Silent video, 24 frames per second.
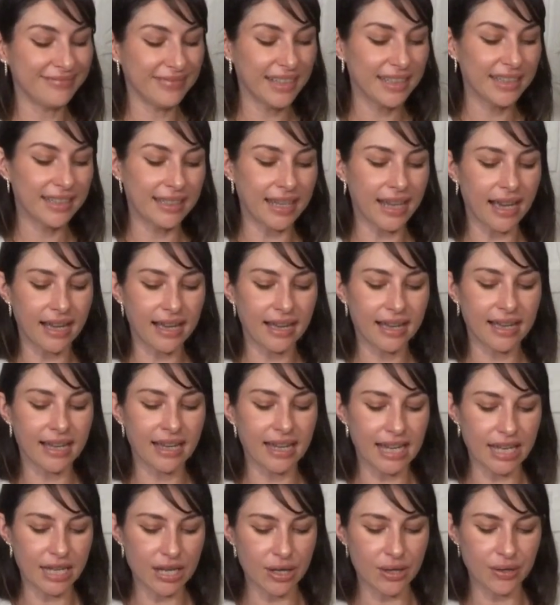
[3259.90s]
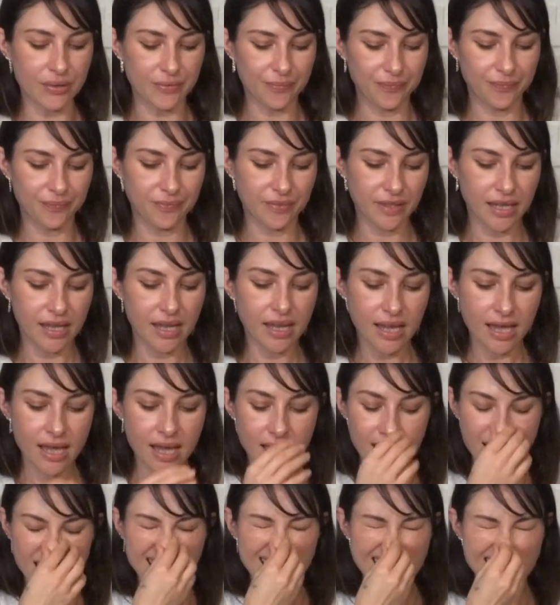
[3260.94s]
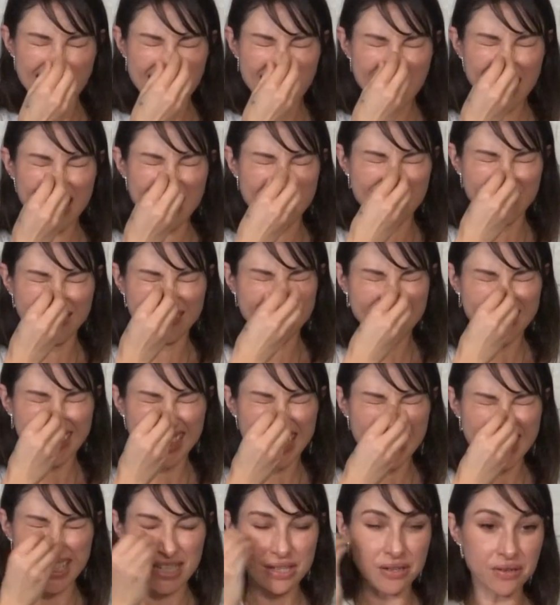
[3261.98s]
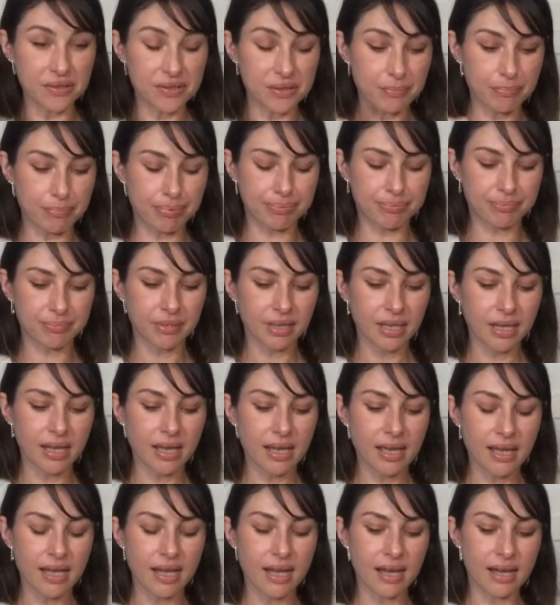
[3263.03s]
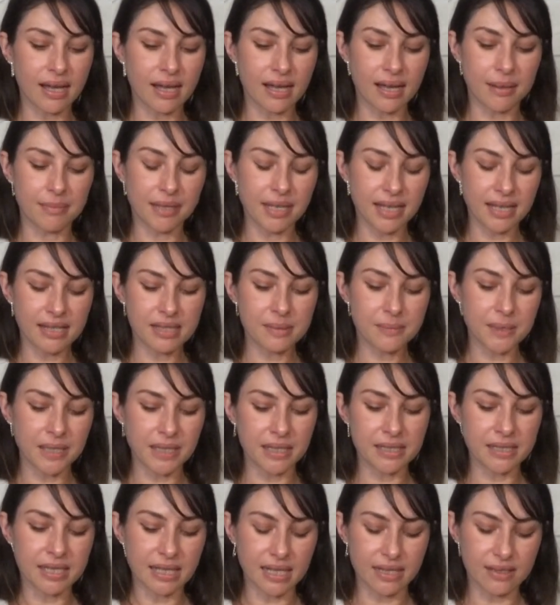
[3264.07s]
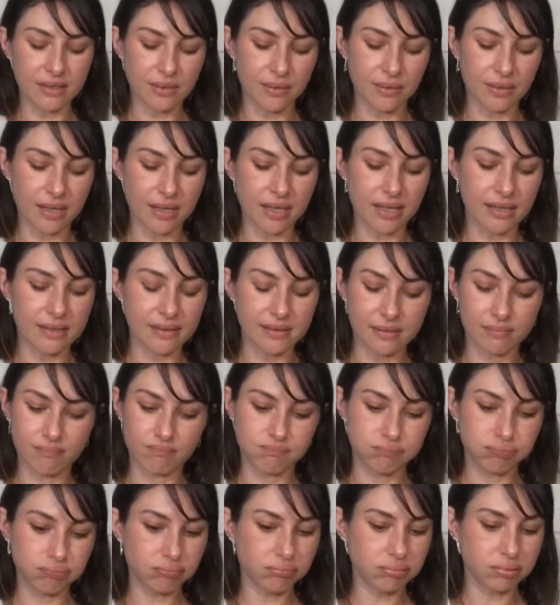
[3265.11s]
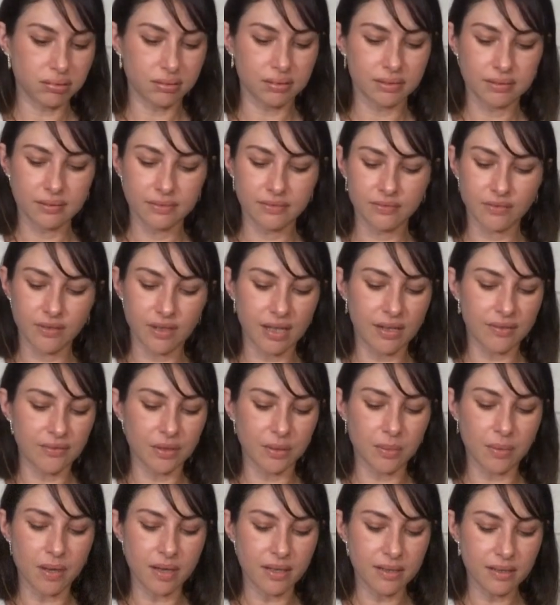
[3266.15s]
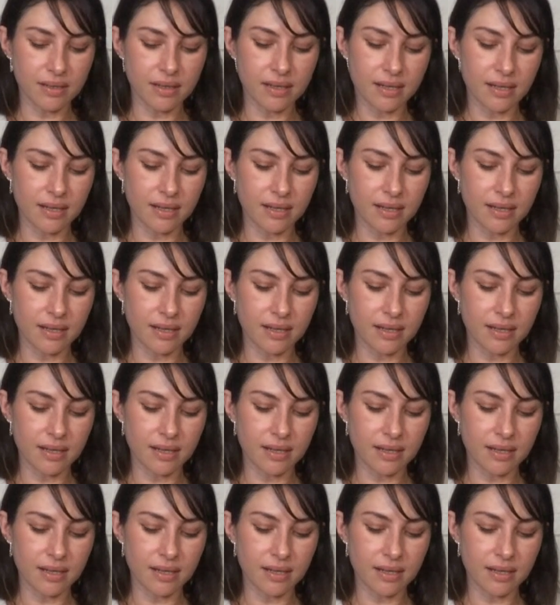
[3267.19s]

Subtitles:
Yeah, I know. Itchy nose. It's been intense, you guys, for everyone.